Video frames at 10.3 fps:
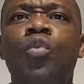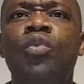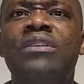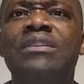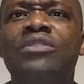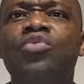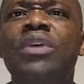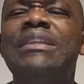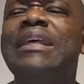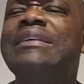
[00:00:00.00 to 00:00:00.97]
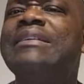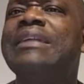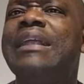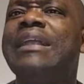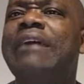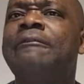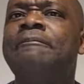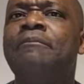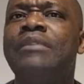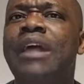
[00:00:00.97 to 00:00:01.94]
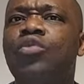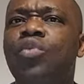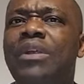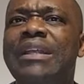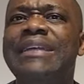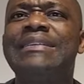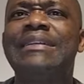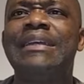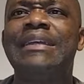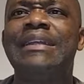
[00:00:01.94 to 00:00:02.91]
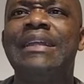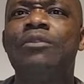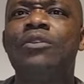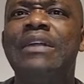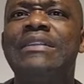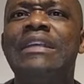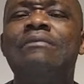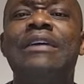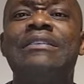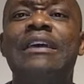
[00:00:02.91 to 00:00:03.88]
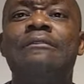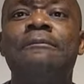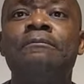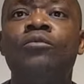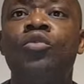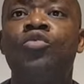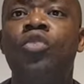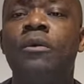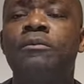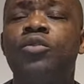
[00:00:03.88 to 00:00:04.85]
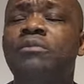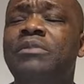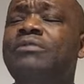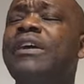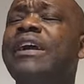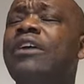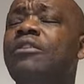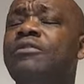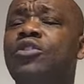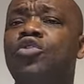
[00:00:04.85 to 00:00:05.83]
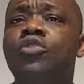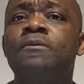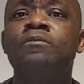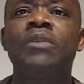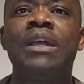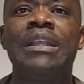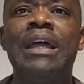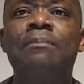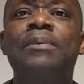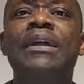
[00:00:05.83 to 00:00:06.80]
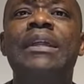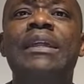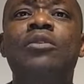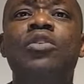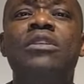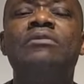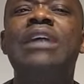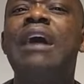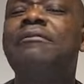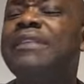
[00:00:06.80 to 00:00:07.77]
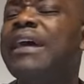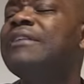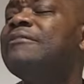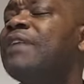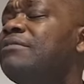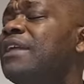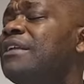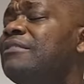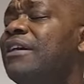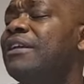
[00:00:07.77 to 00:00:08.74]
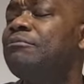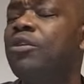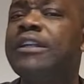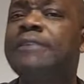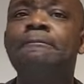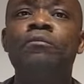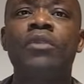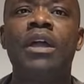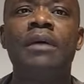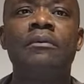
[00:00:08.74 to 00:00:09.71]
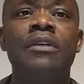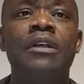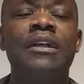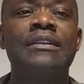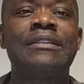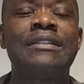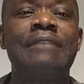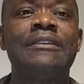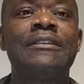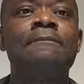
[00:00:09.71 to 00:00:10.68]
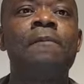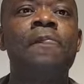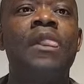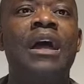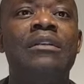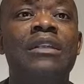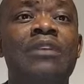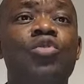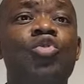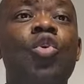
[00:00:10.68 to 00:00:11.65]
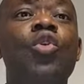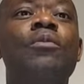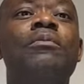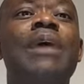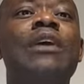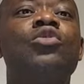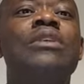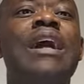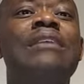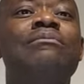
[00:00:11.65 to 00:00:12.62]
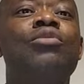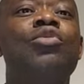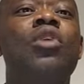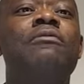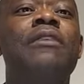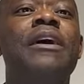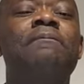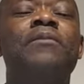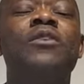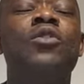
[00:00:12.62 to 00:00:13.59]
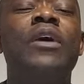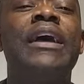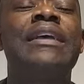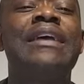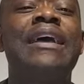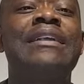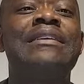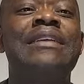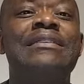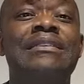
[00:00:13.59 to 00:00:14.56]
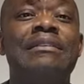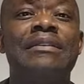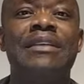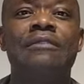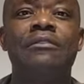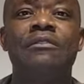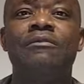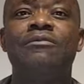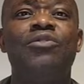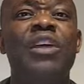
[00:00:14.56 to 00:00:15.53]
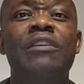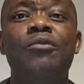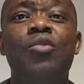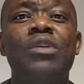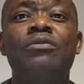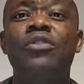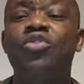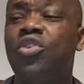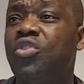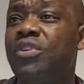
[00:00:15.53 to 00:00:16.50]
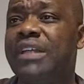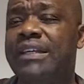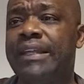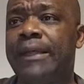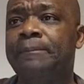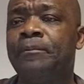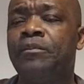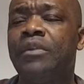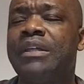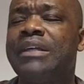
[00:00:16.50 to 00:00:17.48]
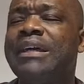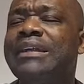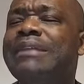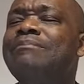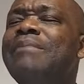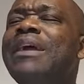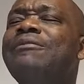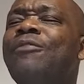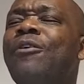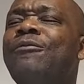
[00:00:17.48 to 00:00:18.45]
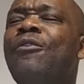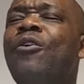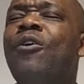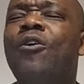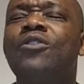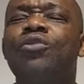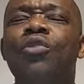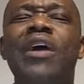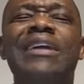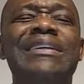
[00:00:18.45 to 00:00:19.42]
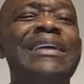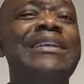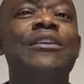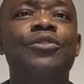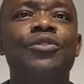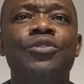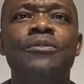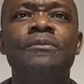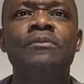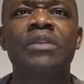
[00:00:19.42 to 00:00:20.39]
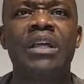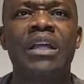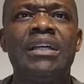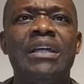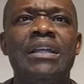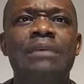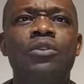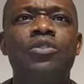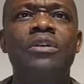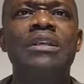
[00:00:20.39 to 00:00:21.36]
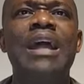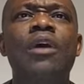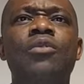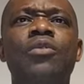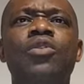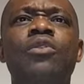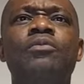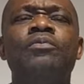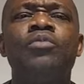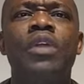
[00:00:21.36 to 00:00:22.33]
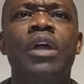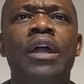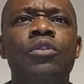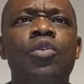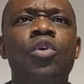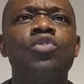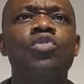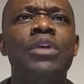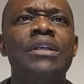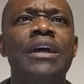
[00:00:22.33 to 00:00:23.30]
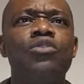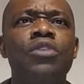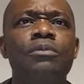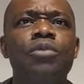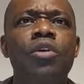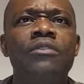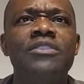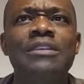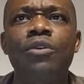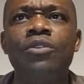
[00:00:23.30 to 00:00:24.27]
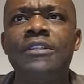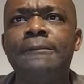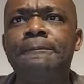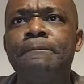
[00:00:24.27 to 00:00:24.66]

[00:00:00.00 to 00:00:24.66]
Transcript: with strange things in our life that will last in the name of God and save ourselves from from different kind of issues and i pray in the name of God even after after this very morning uh, uh, service that we go back to that book of uh, you know Ecclesiastes chapter seven. Very wonderful instructions are there that are really made for for us for our daily use in the name of God. Now I'm gonna uh, go straight down to the book of Timothy.